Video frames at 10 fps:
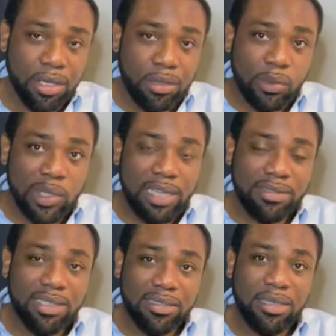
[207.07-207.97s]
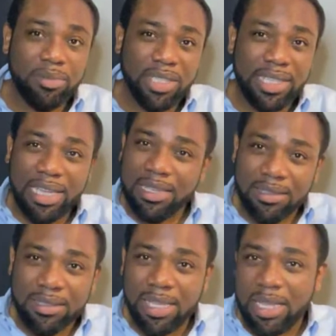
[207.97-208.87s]
So that's not something that
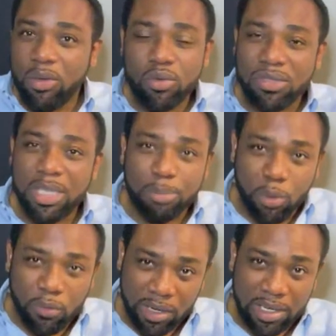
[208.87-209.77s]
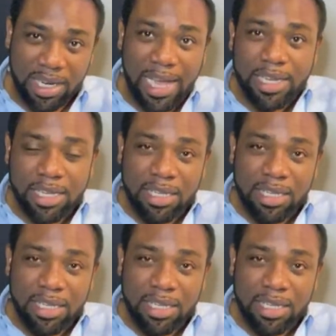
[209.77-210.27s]
they lose sleep over at night.